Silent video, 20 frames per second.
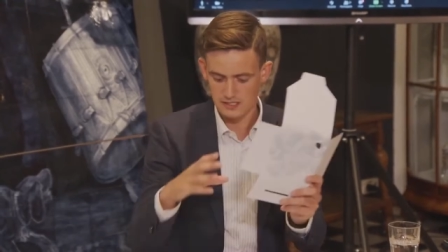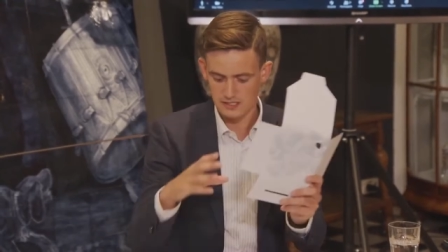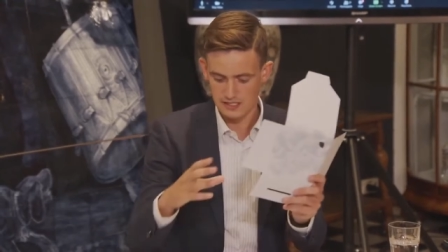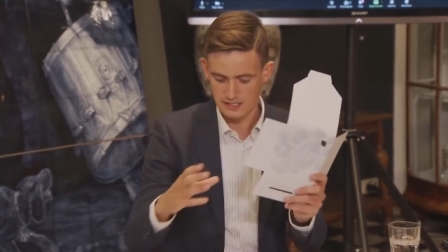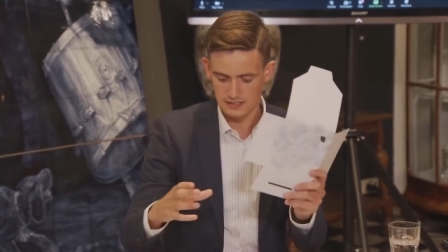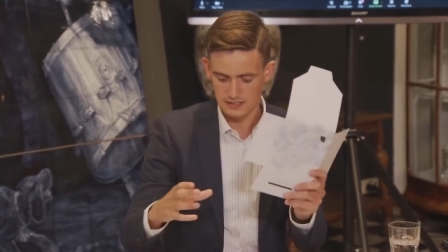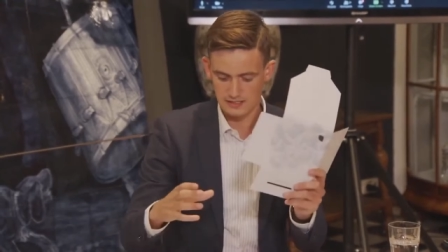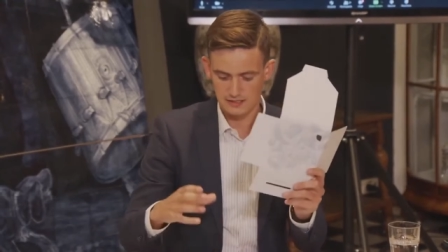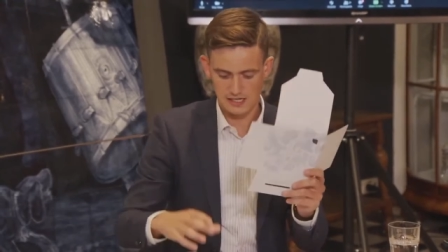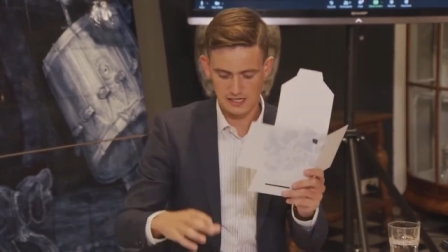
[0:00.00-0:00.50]

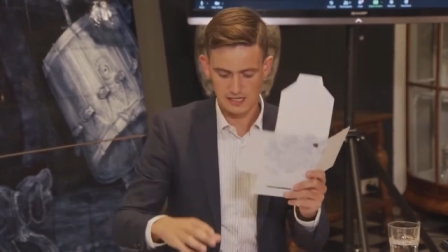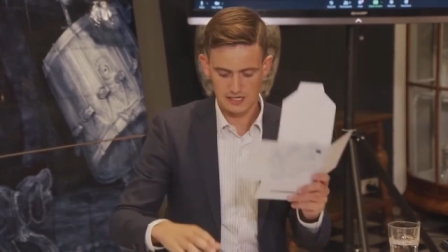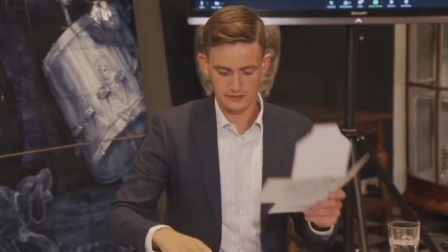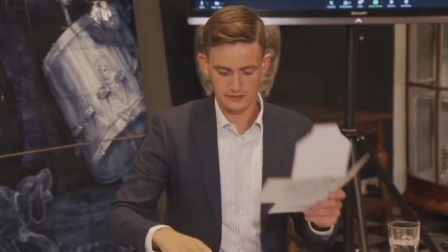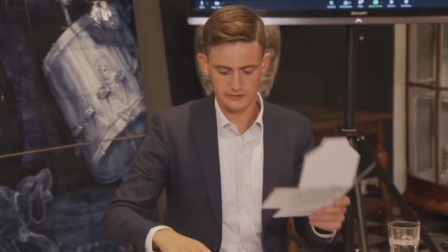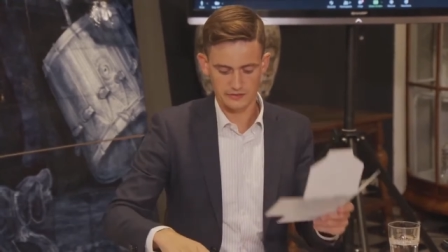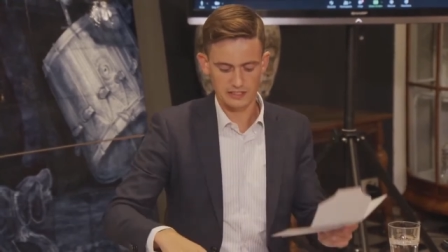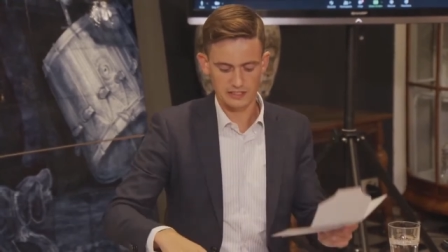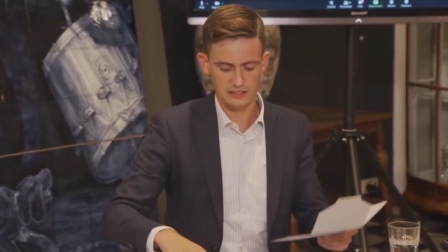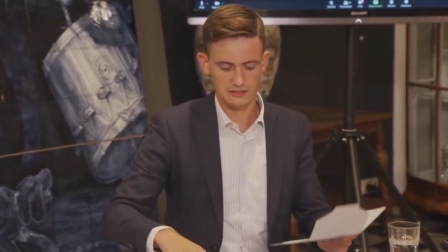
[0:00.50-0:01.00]
take the tile
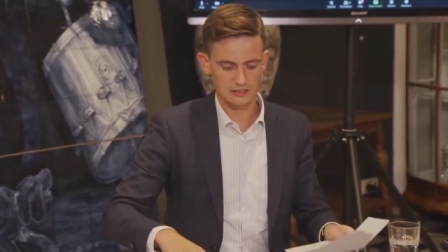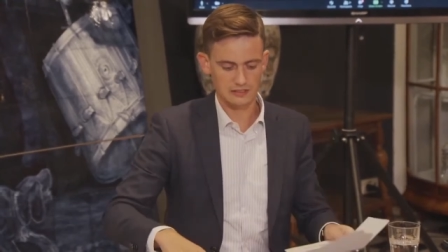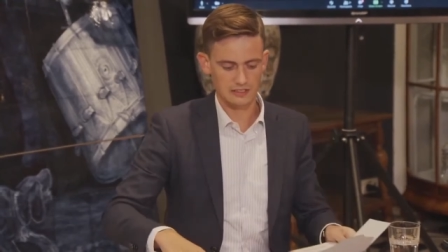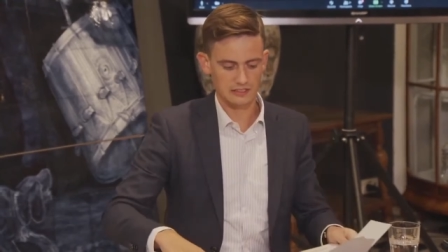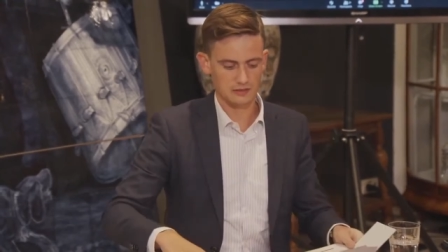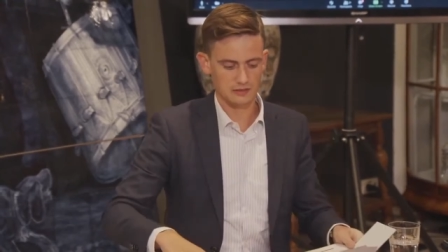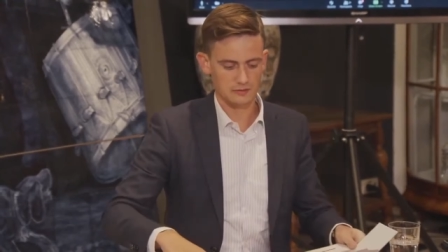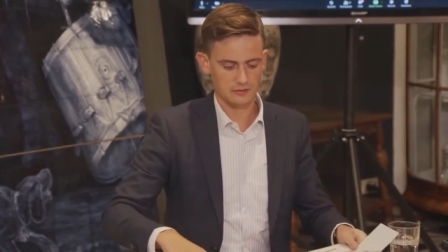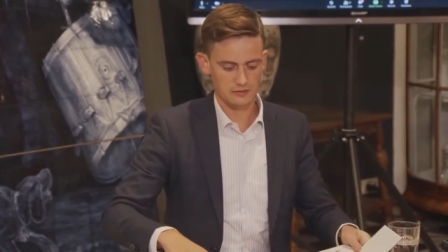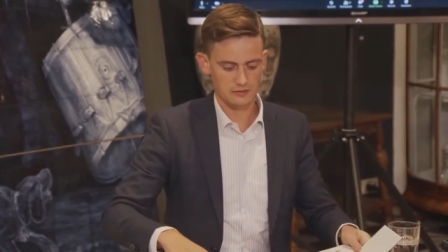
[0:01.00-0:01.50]
out, and
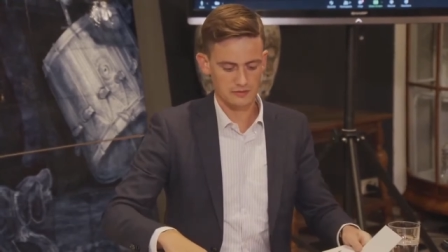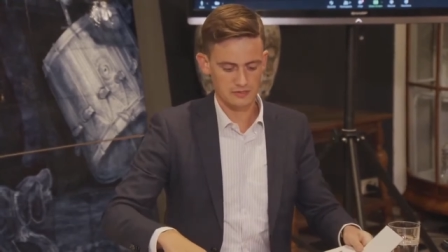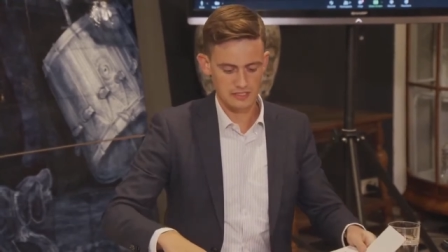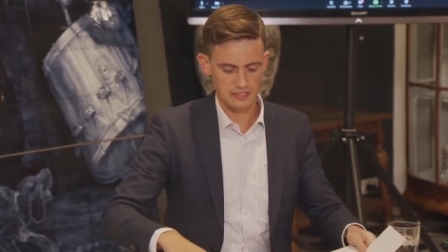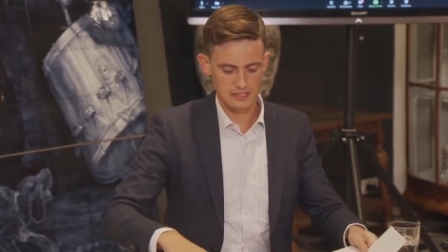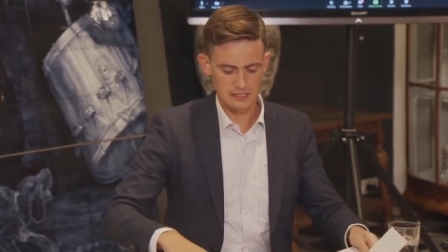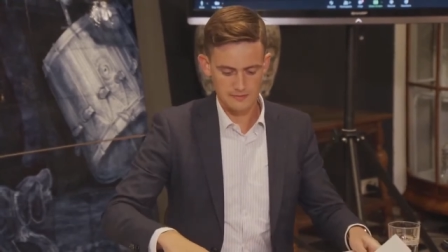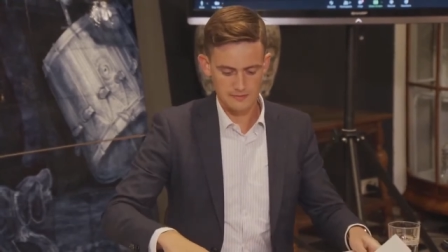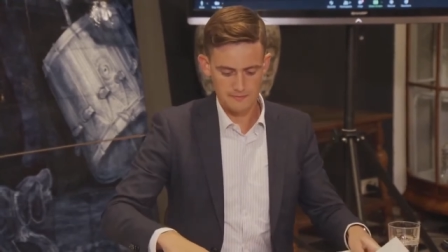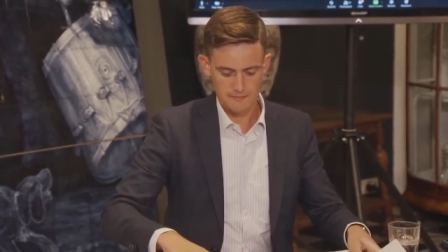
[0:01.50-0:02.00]
you will
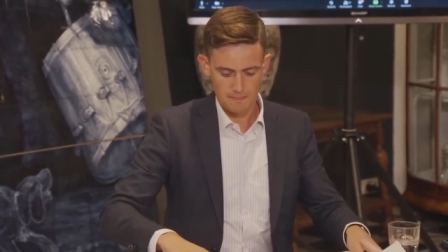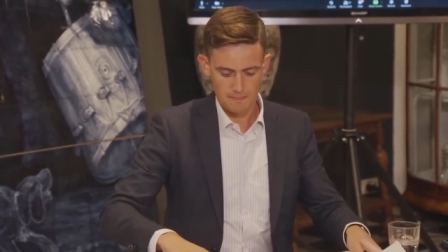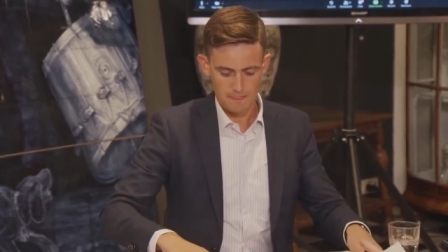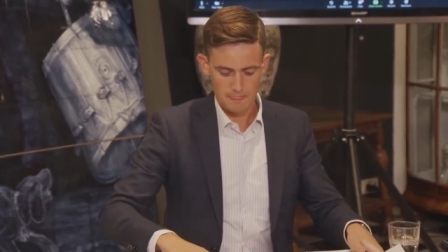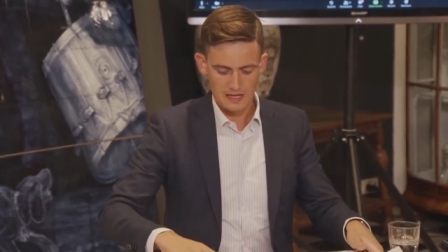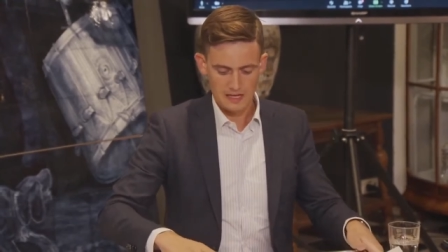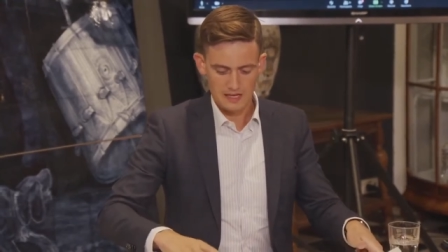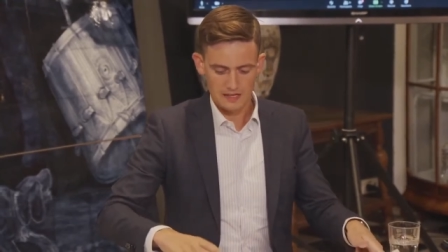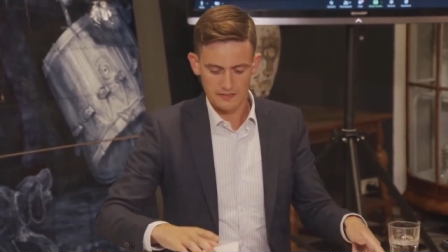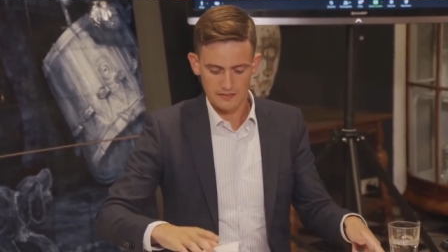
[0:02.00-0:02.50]
see
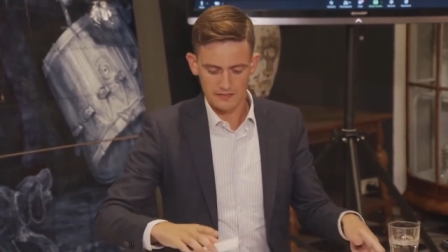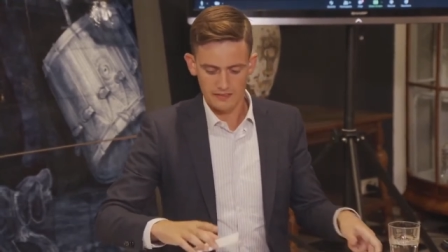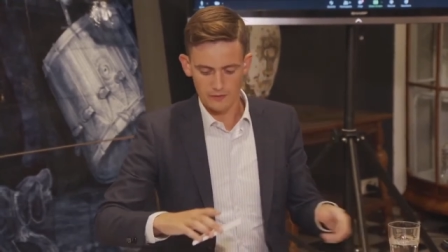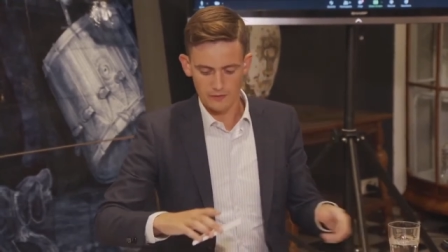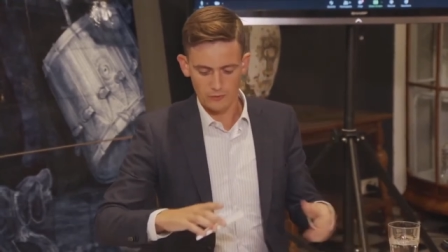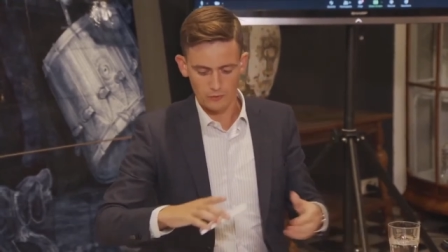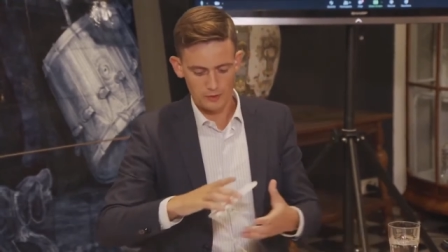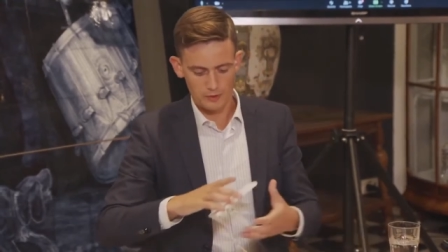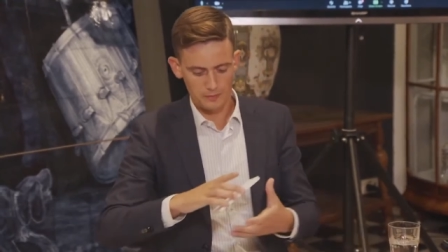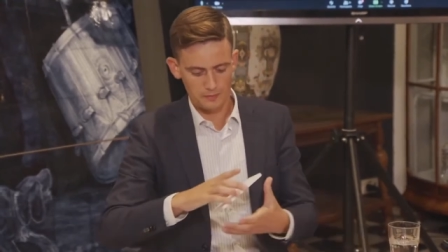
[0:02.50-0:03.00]

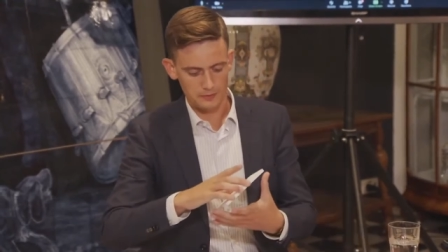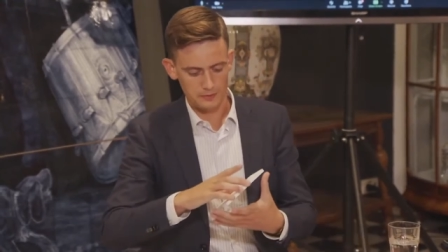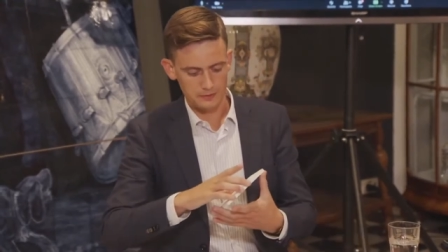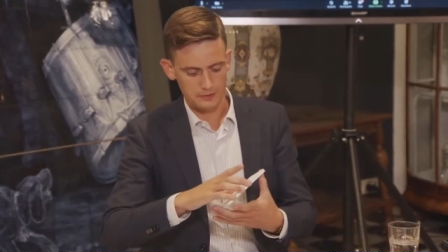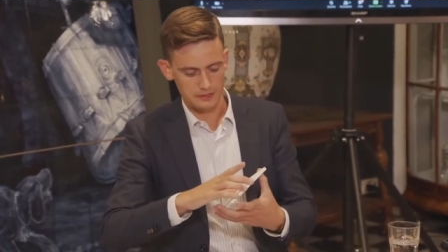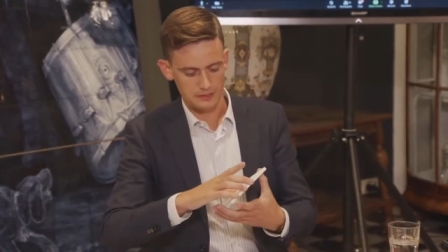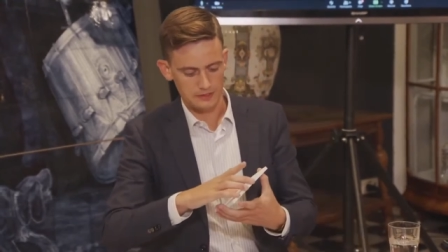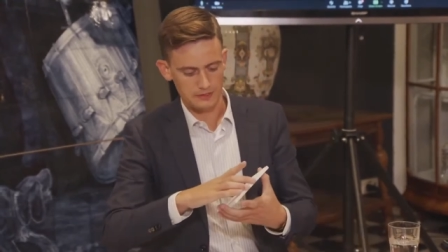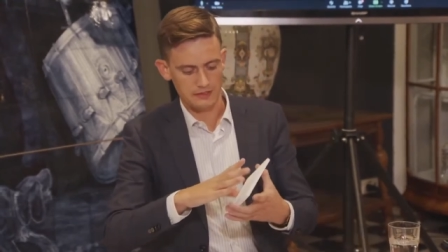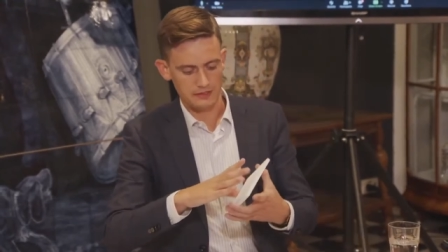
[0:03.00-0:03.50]
that we
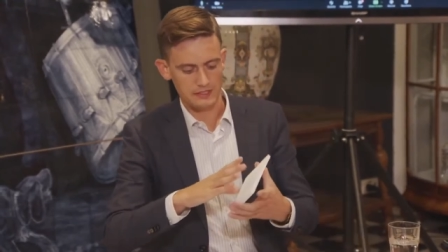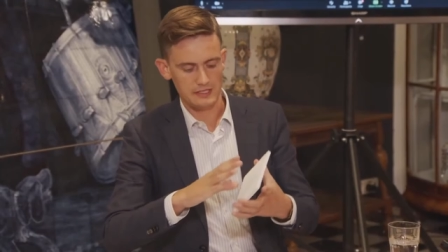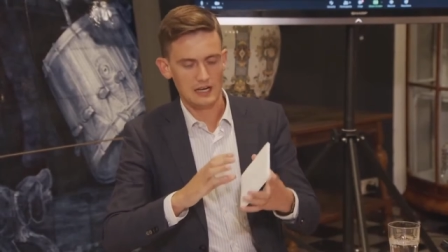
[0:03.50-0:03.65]
put the